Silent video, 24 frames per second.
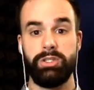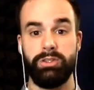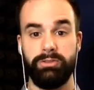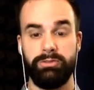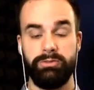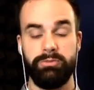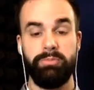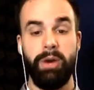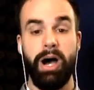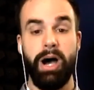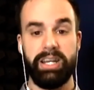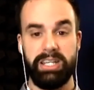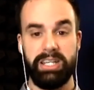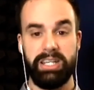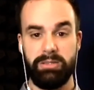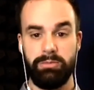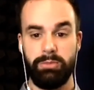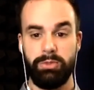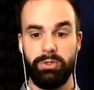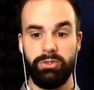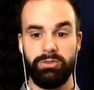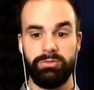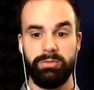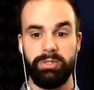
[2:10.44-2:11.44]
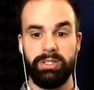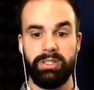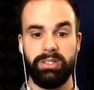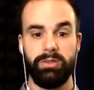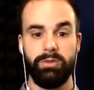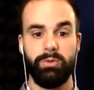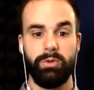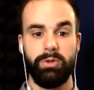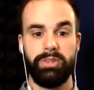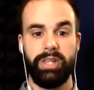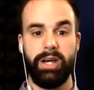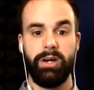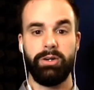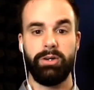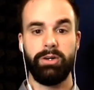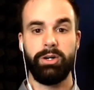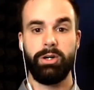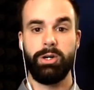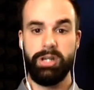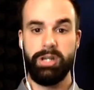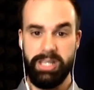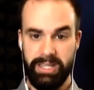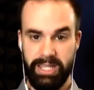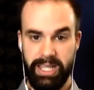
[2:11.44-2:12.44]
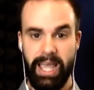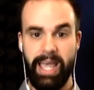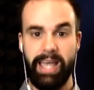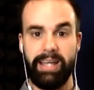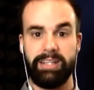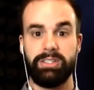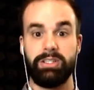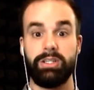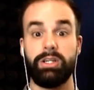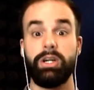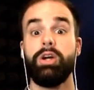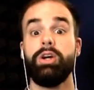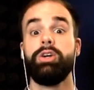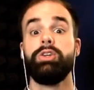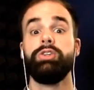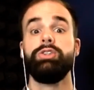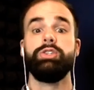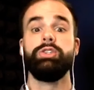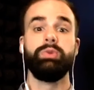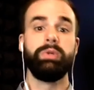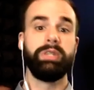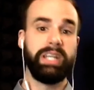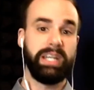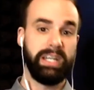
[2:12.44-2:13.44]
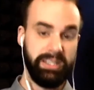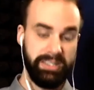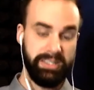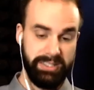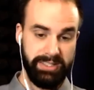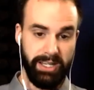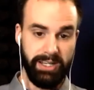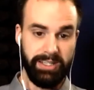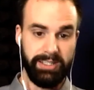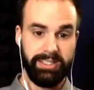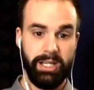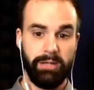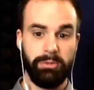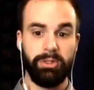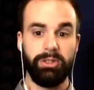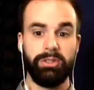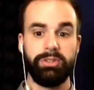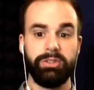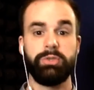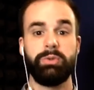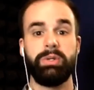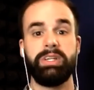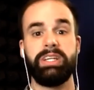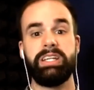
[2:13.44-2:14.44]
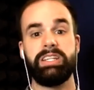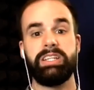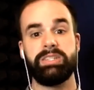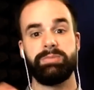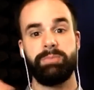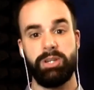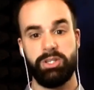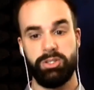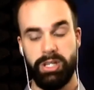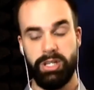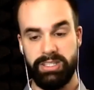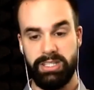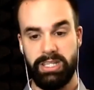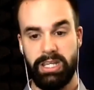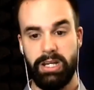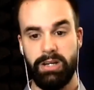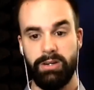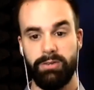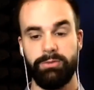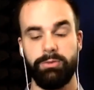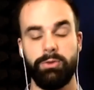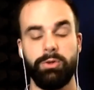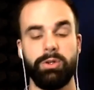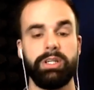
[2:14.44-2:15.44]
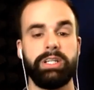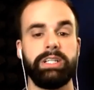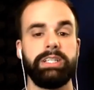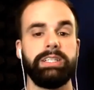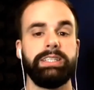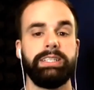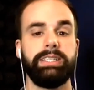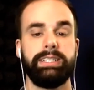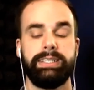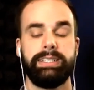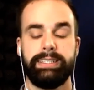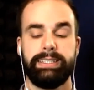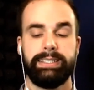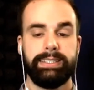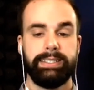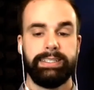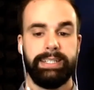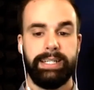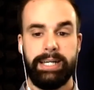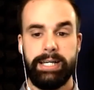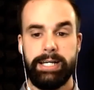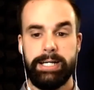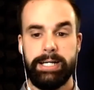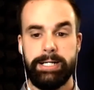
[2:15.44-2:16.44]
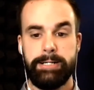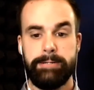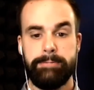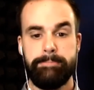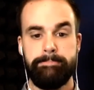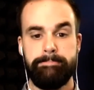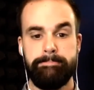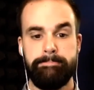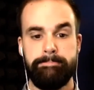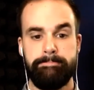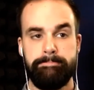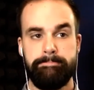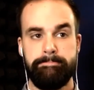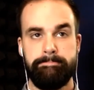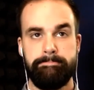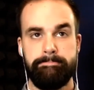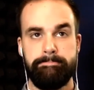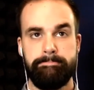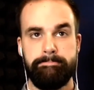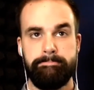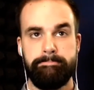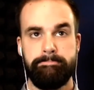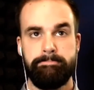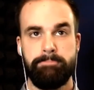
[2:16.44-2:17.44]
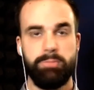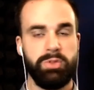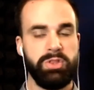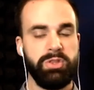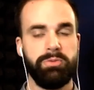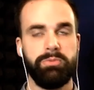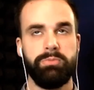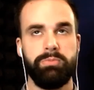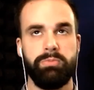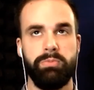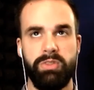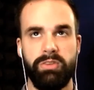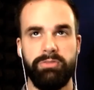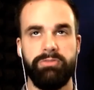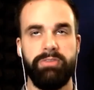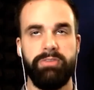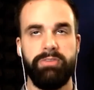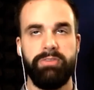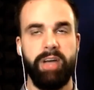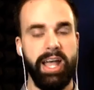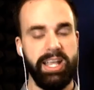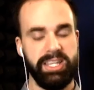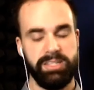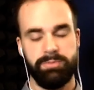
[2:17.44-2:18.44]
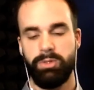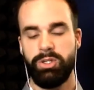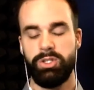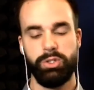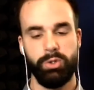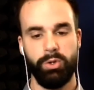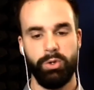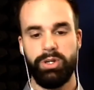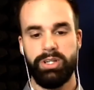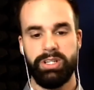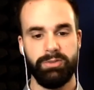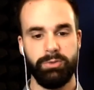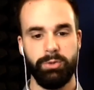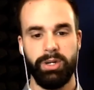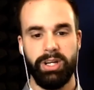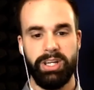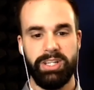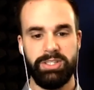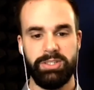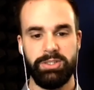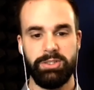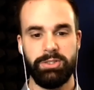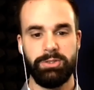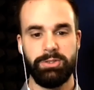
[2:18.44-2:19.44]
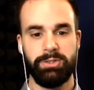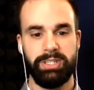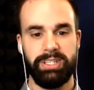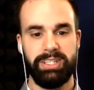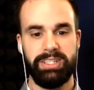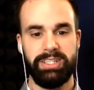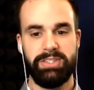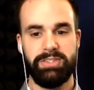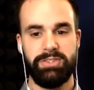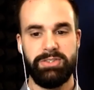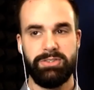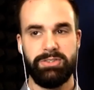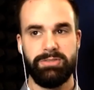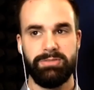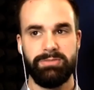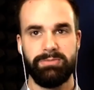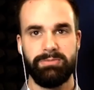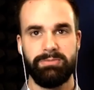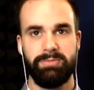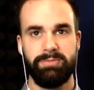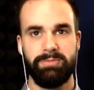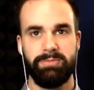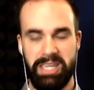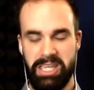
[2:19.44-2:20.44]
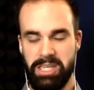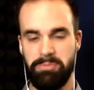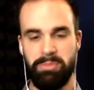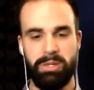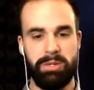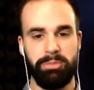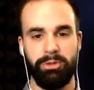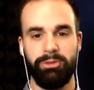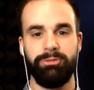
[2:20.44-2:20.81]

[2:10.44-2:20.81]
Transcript: of body movement without hurting the actor? Do we need a stunt double? Do we need specialized gear for it? The vast majority of what I do is making people